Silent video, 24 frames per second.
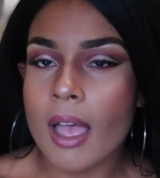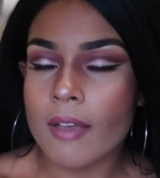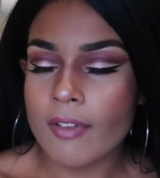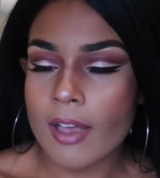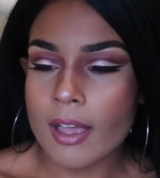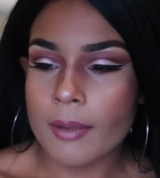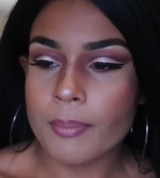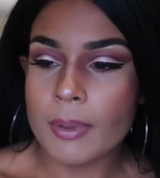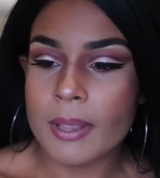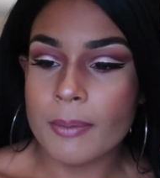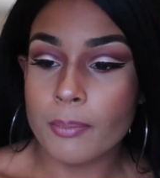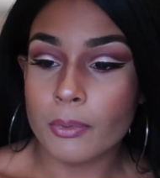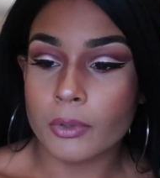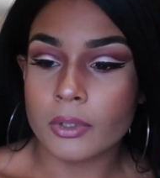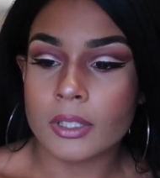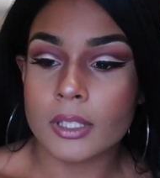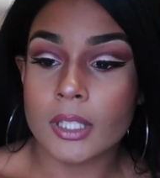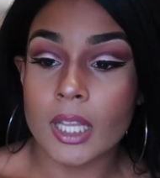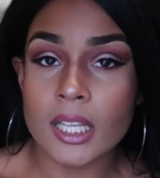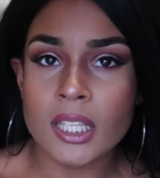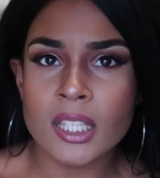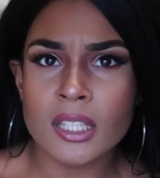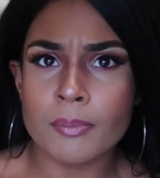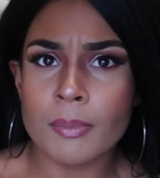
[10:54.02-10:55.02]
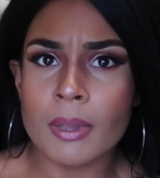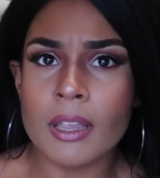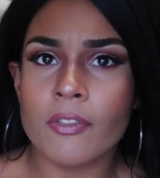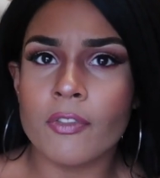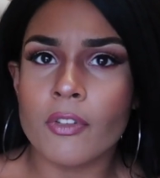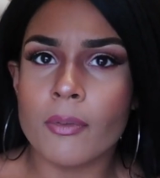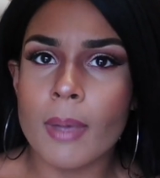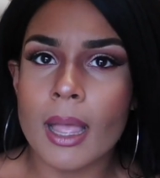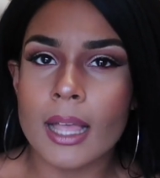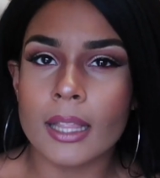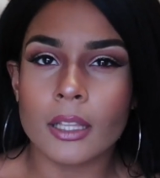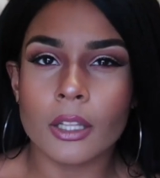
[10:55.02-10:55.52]
I've had people diss me
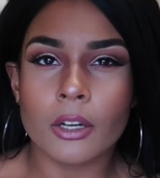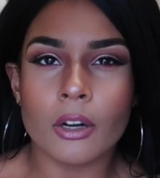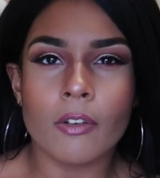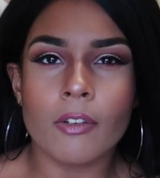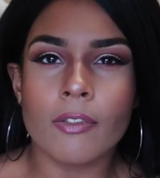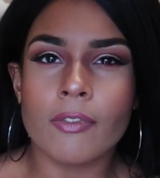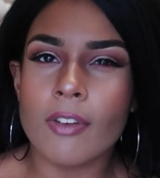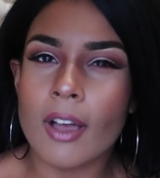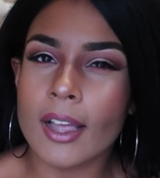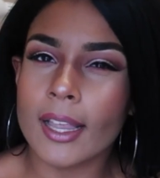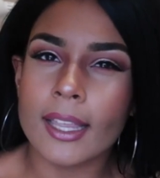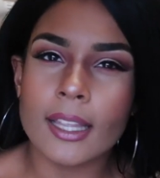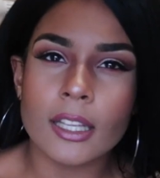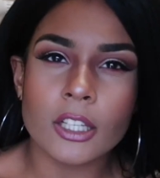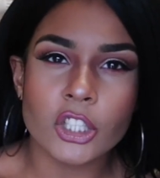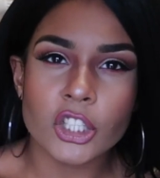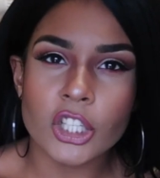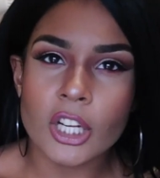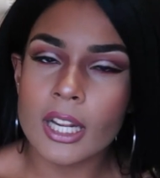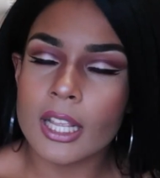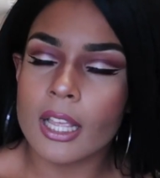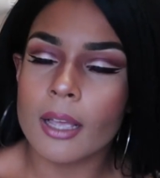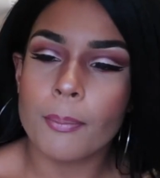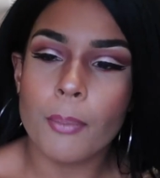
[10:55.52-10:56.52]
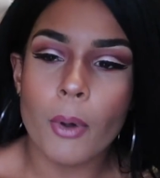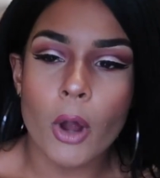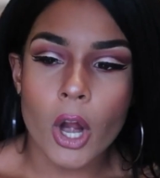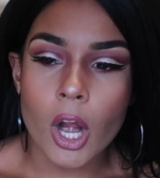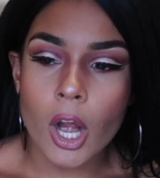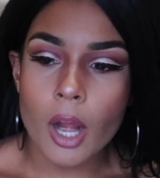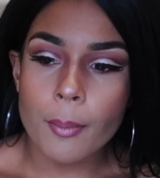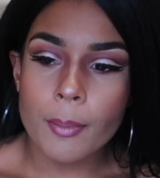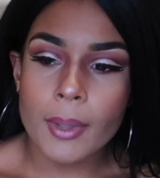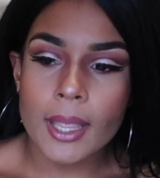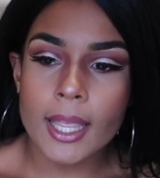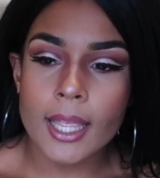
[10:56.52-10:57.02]
for my little fucking shitty
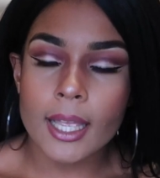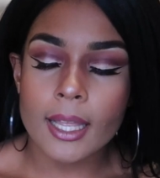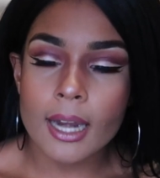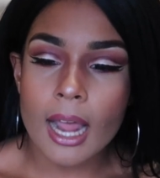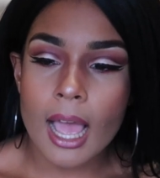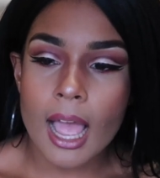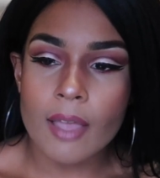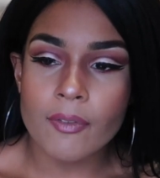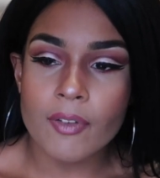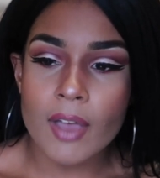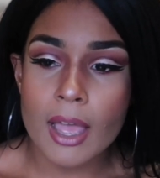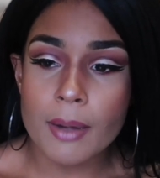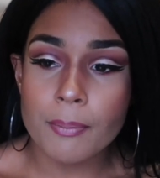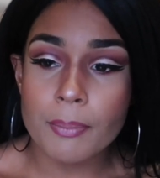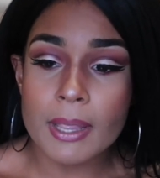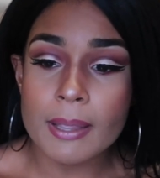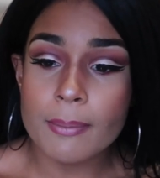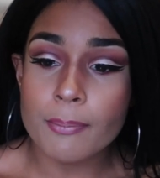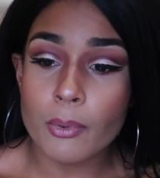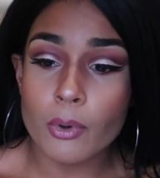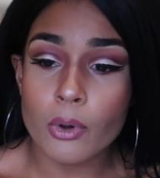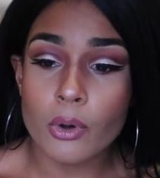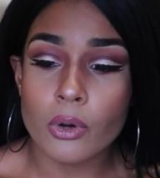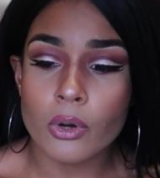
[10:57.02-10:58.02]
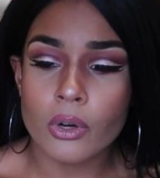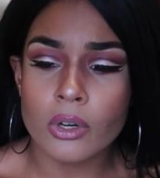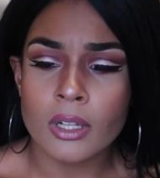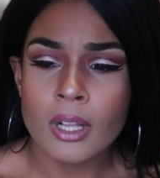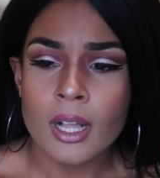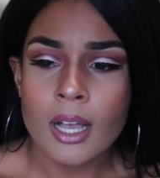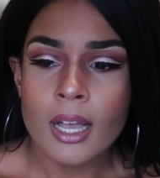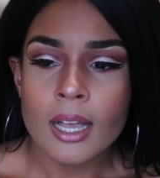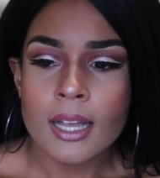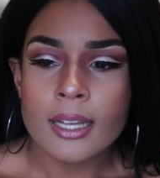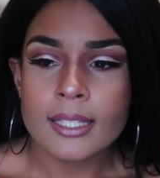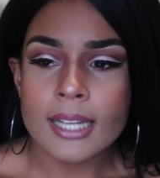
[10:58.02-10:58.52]
apartment. I've had
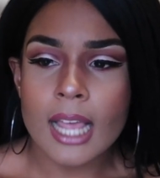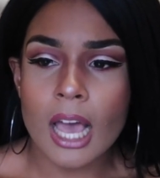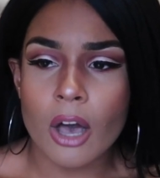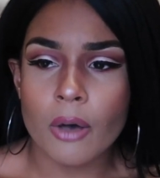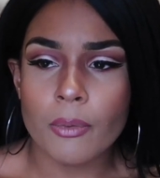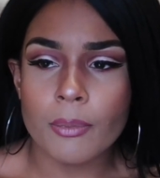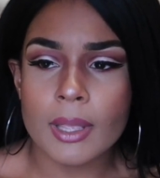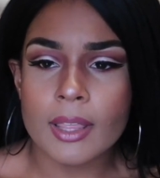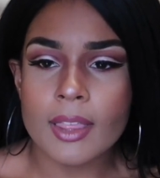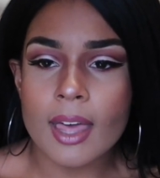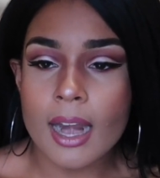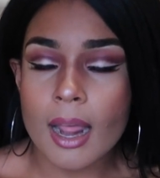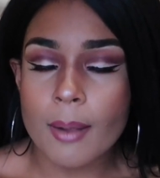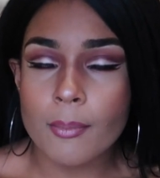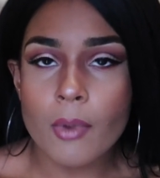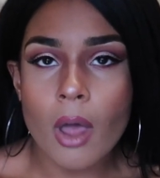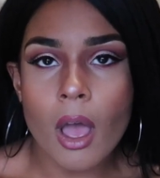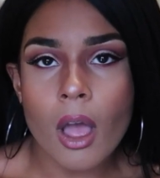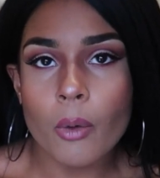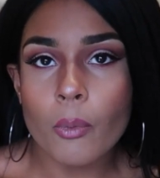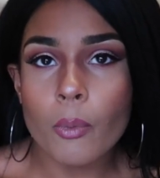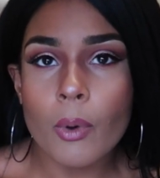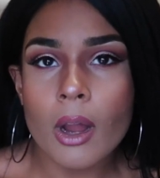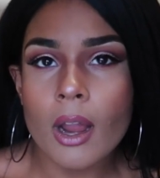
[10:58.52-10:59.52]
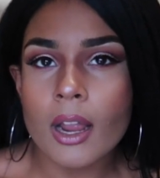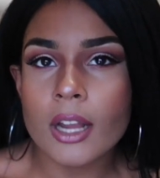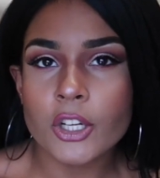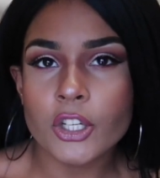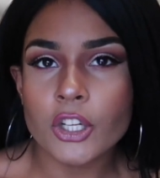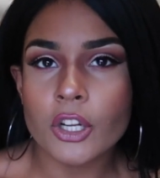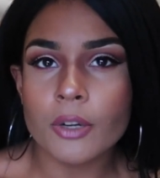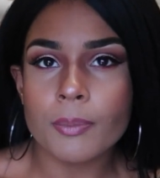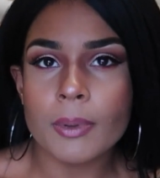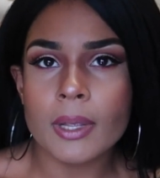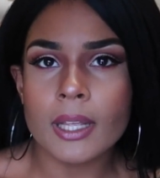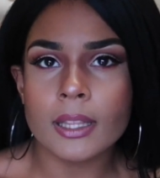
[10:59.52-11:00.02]
people tell me that I'm not where I
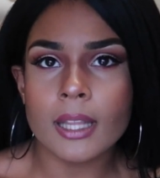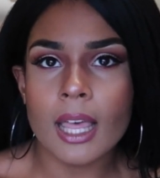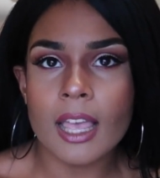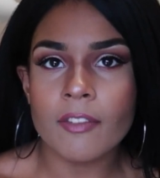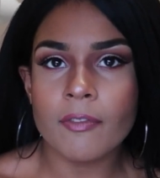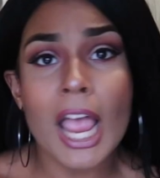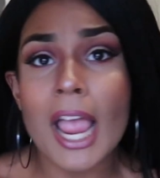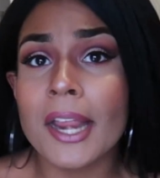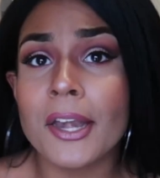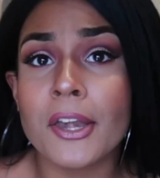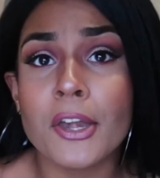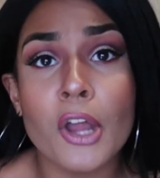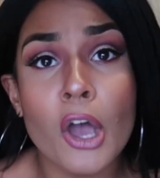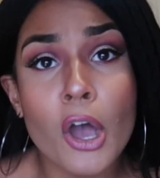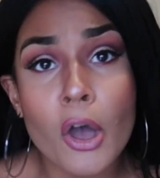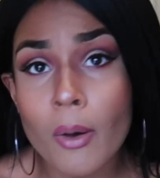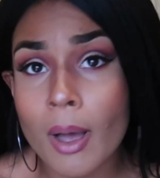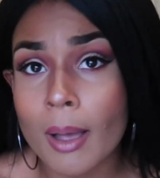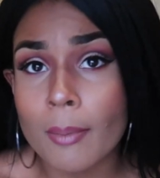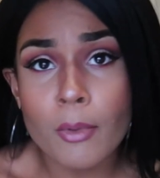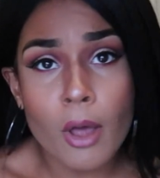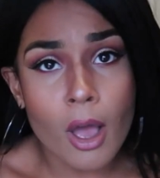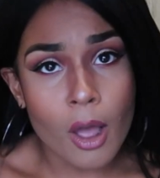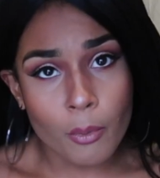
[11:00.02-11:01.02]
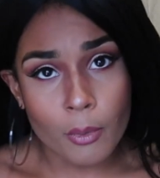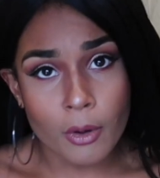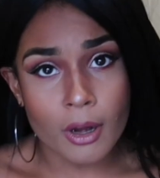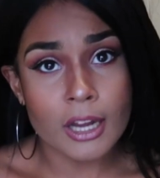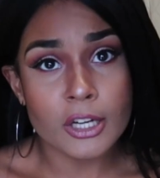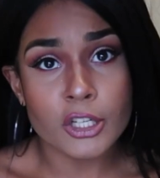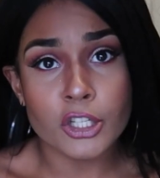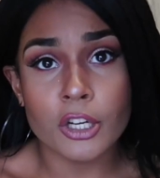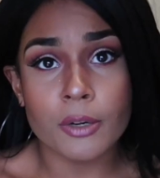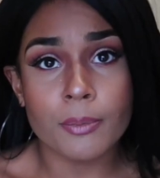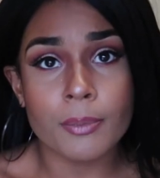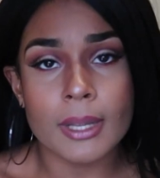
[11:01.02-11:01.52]
should be in life. I know I'm not where
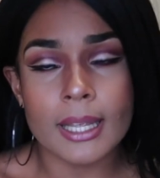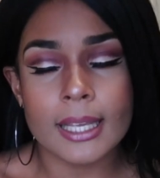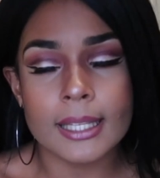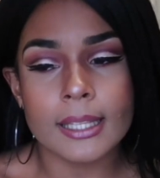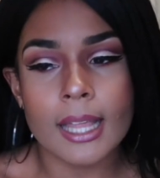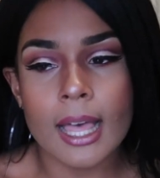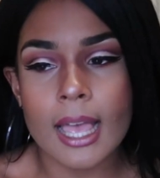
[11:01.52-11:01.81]
I should be in